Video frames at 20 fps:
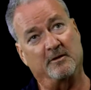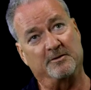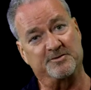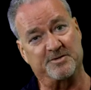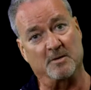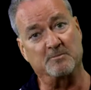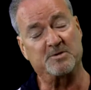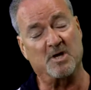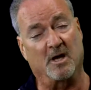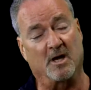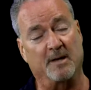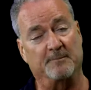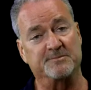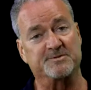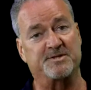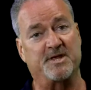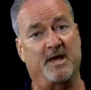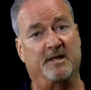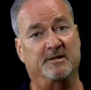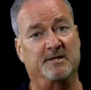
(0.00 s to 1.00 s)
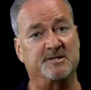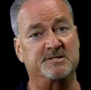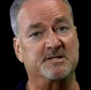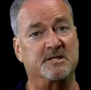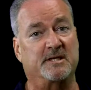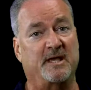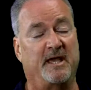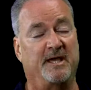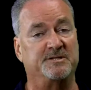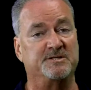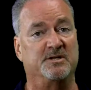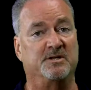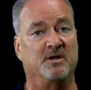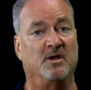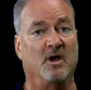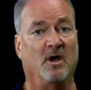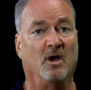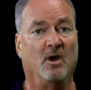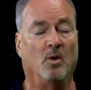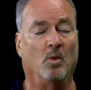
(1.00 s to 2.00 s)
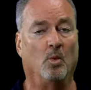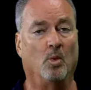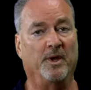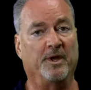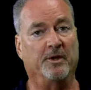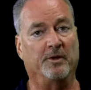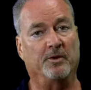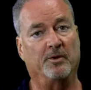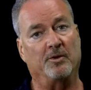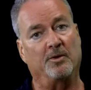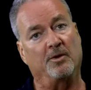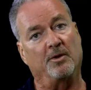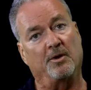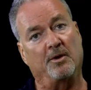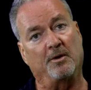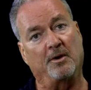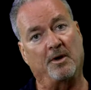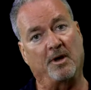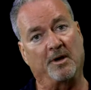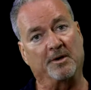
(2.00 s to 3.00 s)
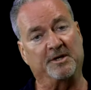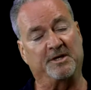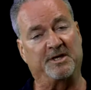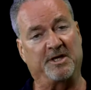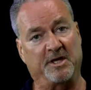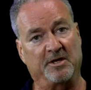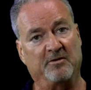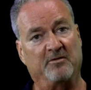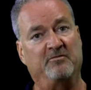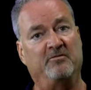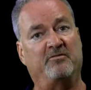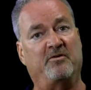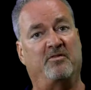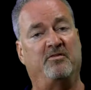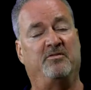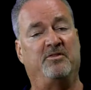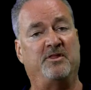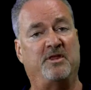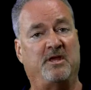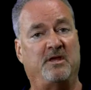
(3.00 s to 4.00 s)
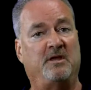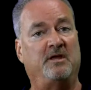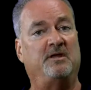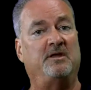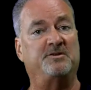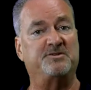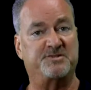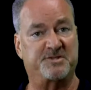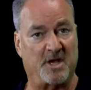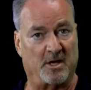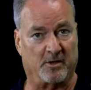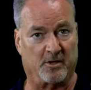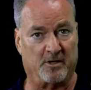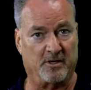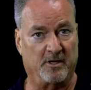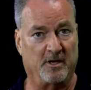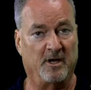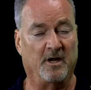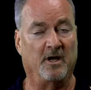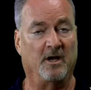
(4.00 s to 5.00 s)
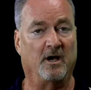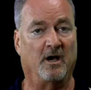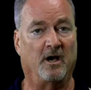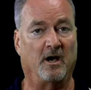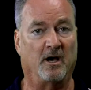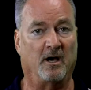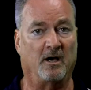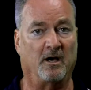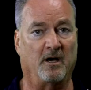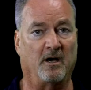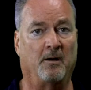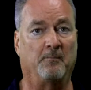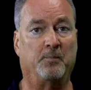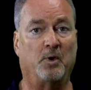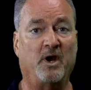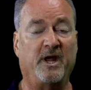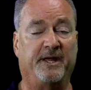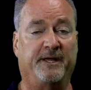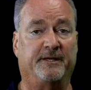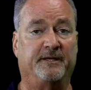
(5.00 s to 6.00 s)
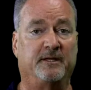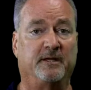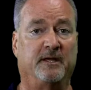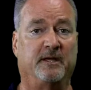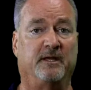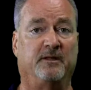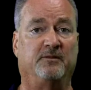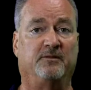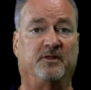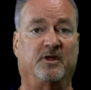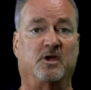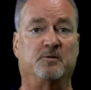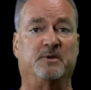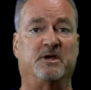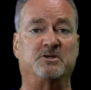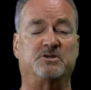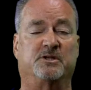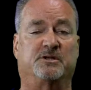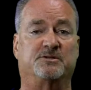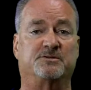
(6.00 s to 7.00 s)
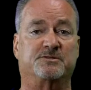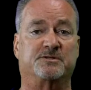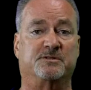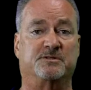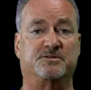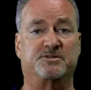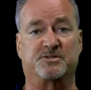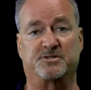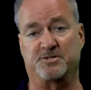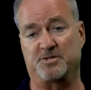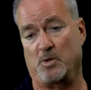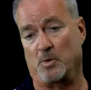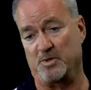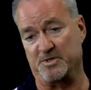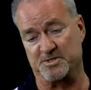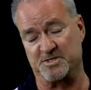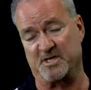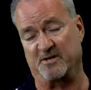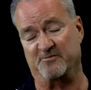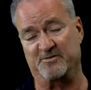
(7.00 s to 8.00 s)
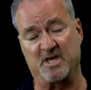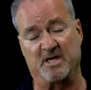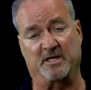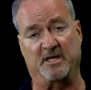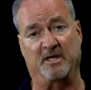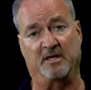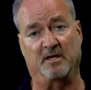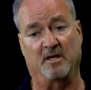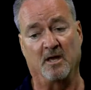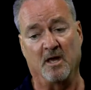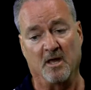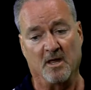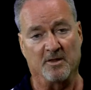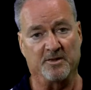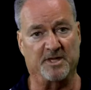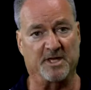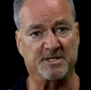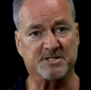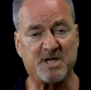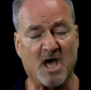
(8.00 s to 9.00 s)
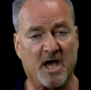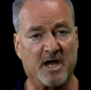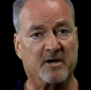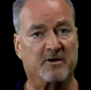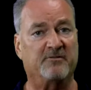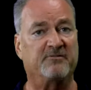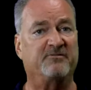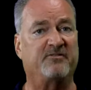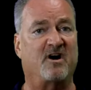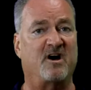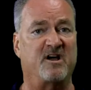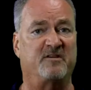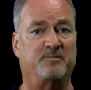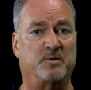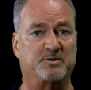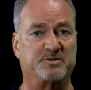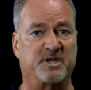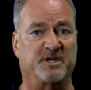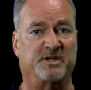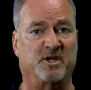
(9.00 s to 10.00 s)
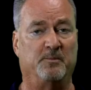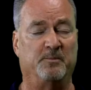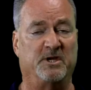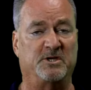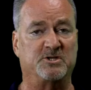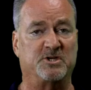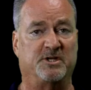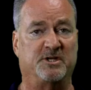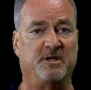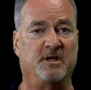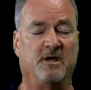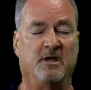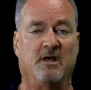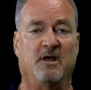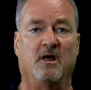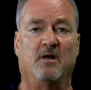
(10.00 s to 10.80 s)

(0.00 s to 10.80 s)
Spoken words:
sometimes that listing agent will give the seller a break in the commissions. And so instead of taking the entire 5% commission,